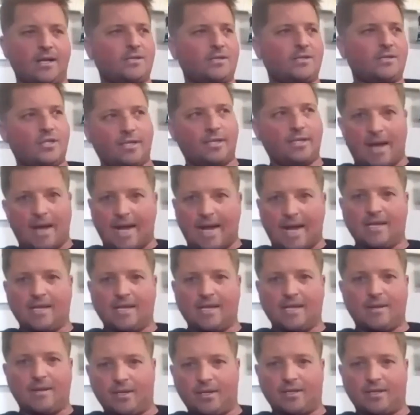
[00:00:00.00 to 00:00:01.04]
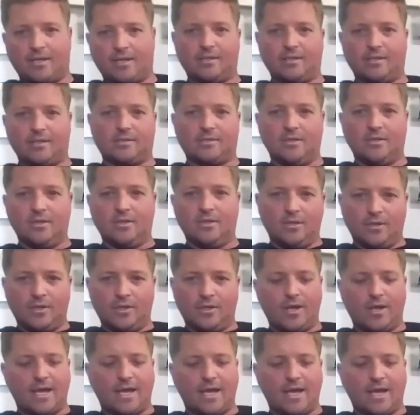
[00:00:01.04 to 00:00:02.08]
That was like the hottest shit
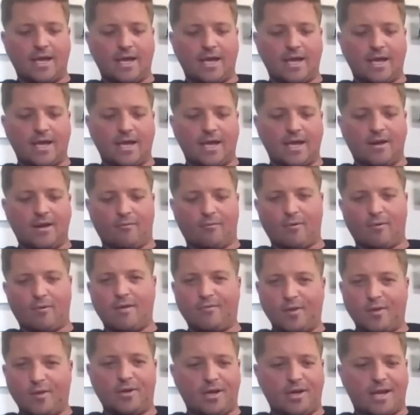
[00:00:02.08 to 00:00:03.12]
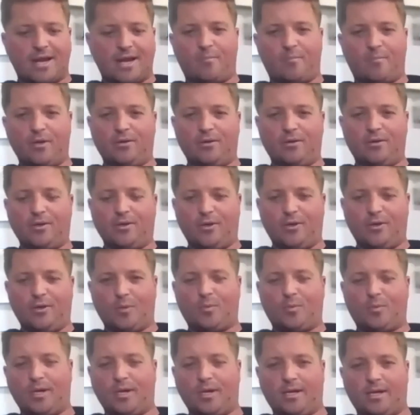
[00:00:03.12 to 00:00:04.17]
back then because, you know, you had a rev
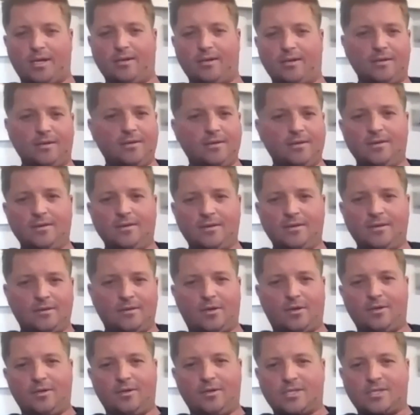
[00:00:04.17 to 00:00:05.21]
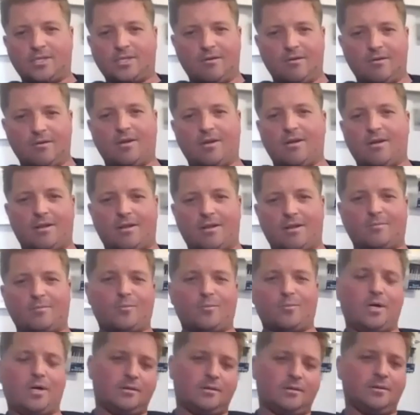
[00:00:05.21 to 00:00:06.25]
limiter and you had a pill that you could put in
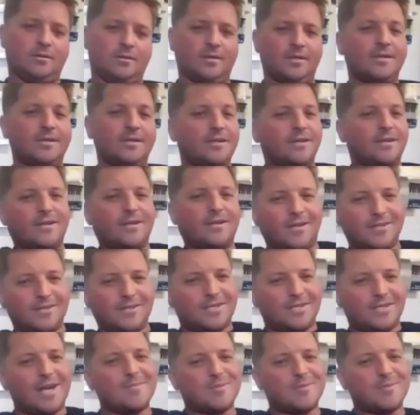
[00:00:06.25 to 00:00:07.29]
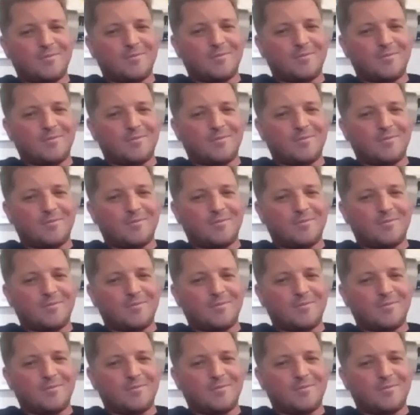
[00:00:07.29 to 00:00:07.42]
on the steering column. Well,